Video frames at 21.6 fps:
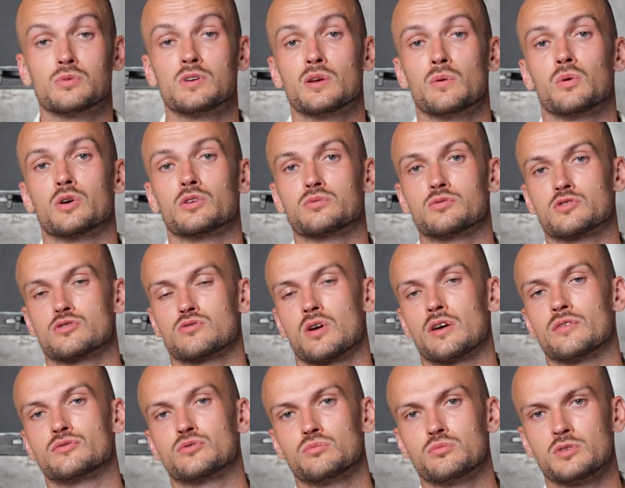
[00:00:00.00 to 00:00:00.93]
really what we
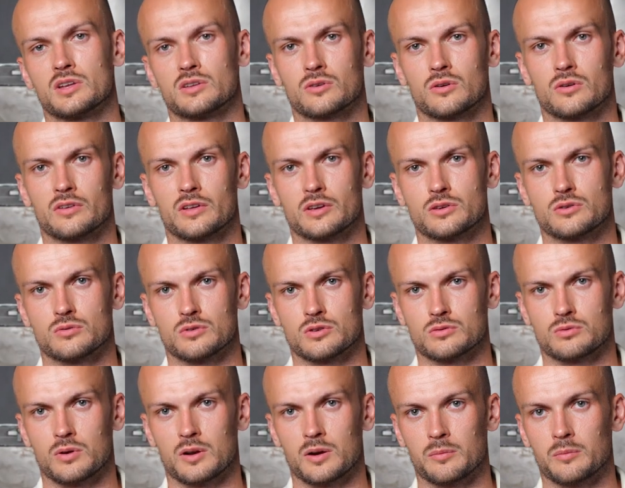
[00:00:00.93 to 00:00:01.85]
strive to be at ColdIQ
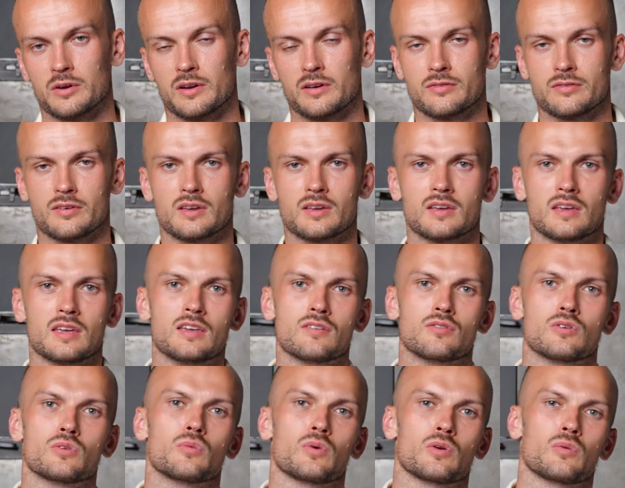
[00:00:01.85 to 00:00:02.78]
as well. But I think
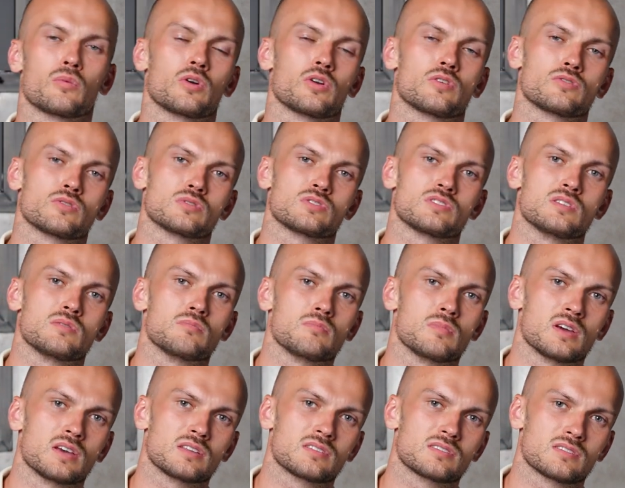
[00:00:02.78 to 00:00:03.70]
even when one of your
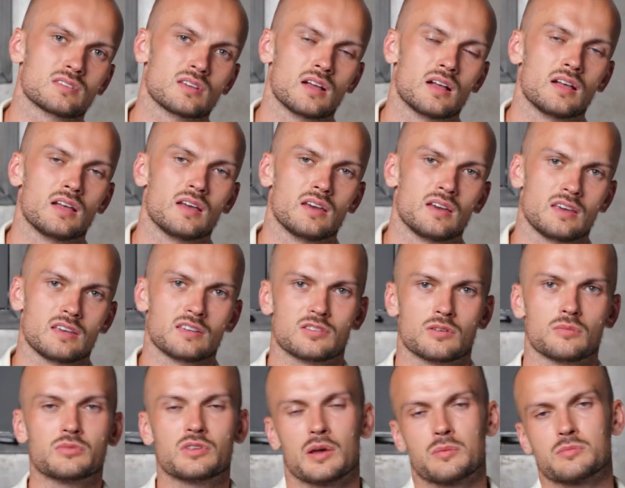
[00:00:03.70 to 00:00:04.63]
teammates is
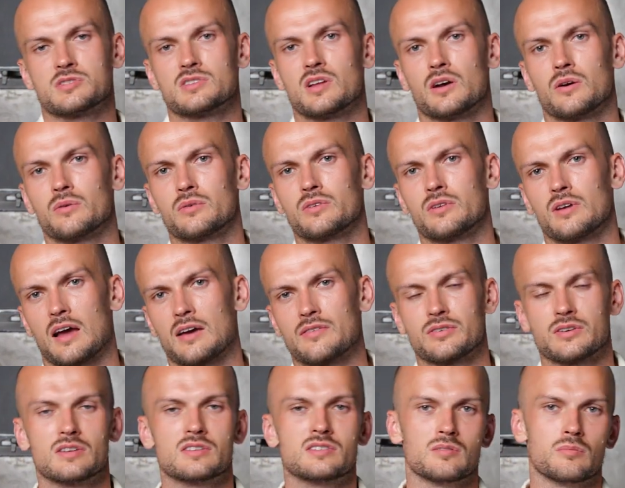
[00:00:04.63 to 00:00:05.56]
sometimes down, I
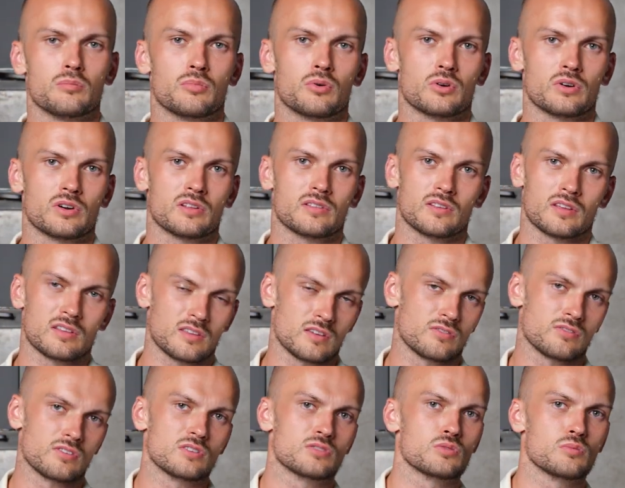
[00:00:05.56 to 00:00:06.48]
think it's important that they
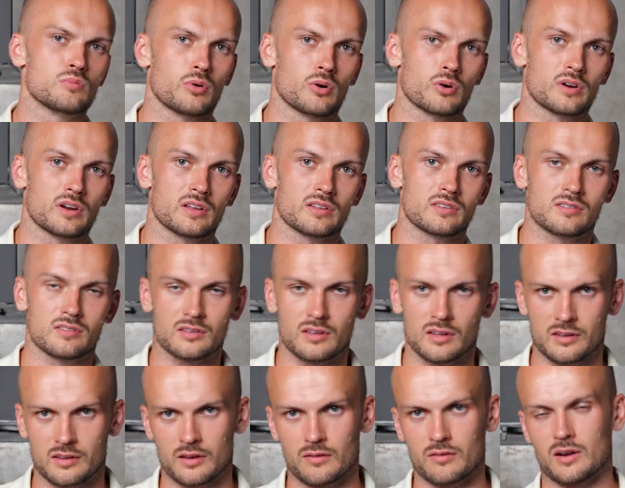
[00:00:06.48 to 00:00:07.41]
feel supported,
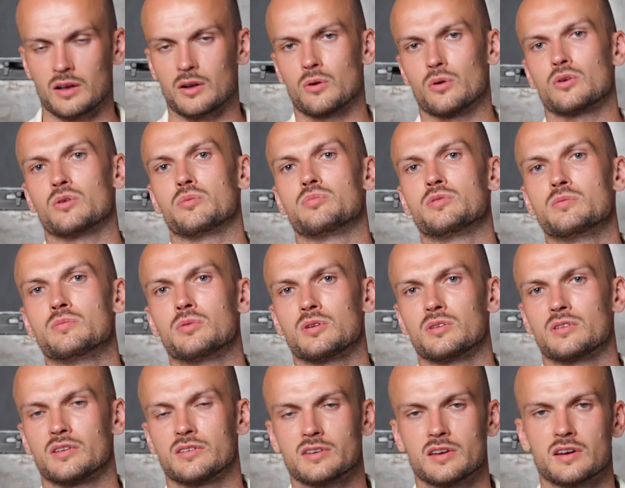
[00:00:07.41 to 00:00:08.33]
that they have like other people
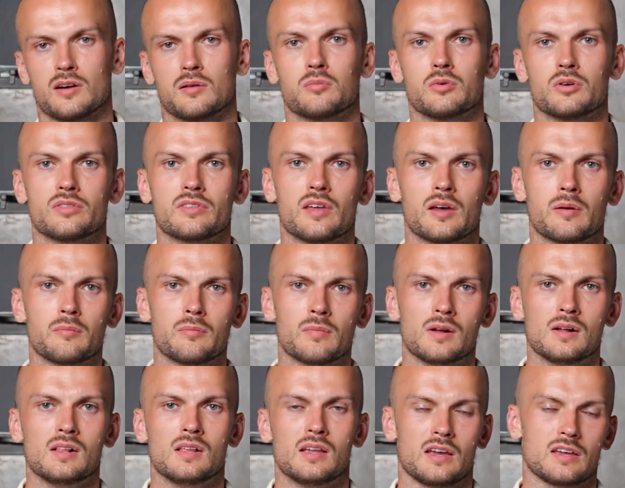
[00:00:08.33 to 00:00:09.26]
that care about them.
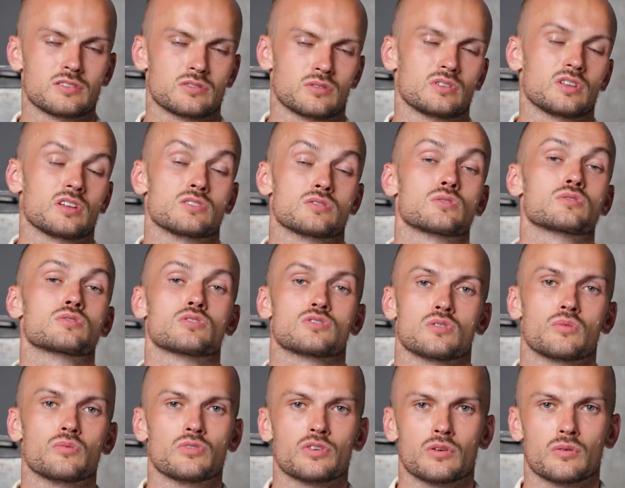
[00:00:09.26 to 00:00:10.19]
And so that's also
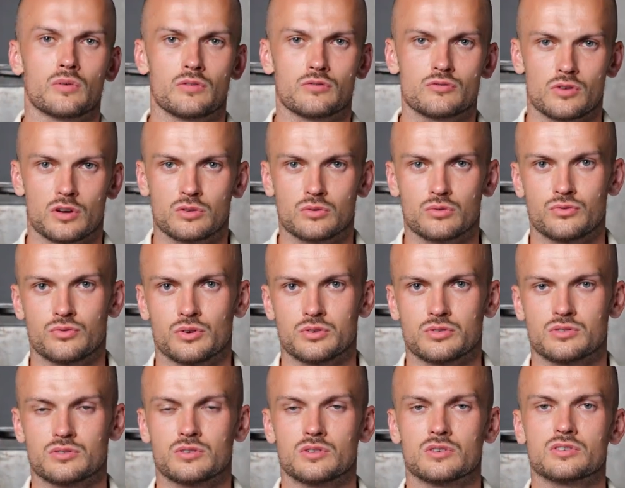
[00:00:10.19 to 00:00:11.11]
something we've tried to
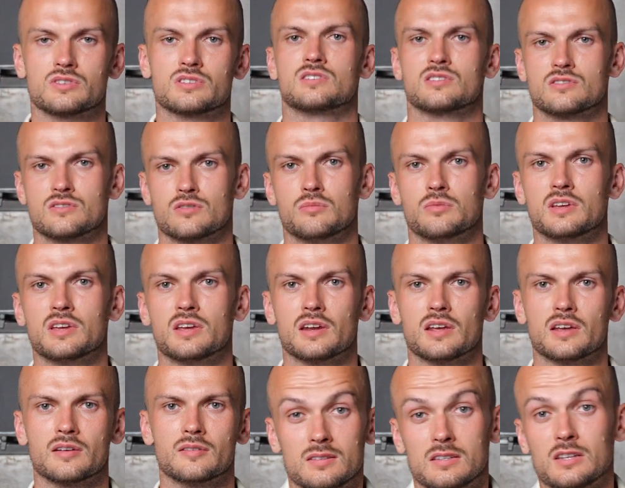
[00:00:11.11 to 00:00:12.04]
foster since the
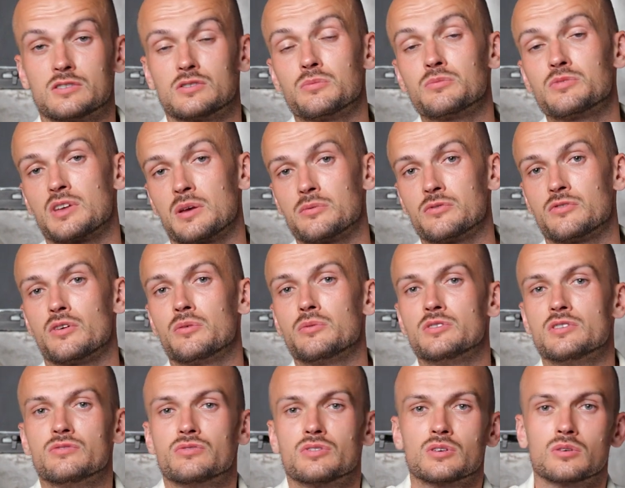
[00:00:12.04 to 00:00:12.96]
beginning. That's sometimes very
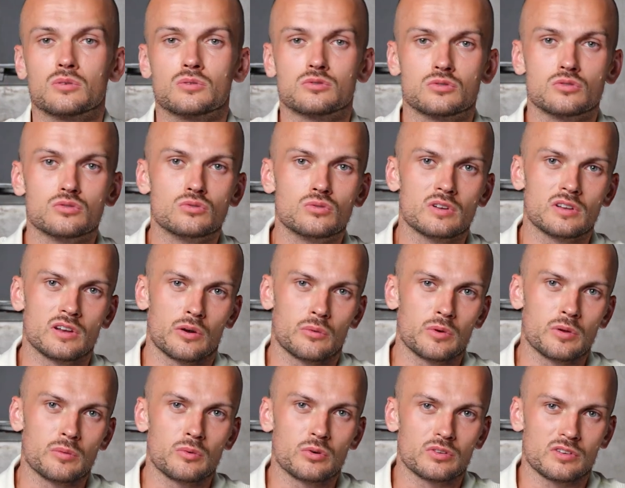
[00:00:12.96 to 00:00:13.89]
difficult to do in a
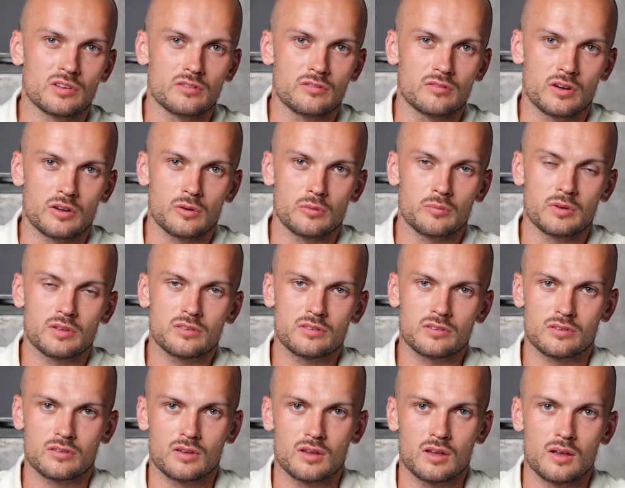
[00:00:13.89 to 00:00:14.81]
remote
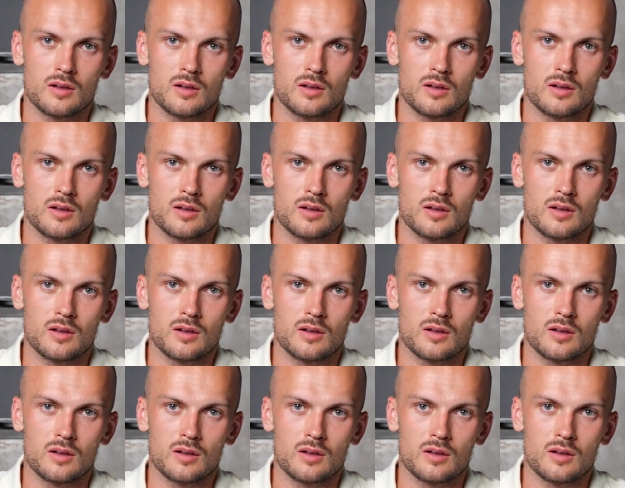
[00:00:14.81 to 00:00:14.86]
environment,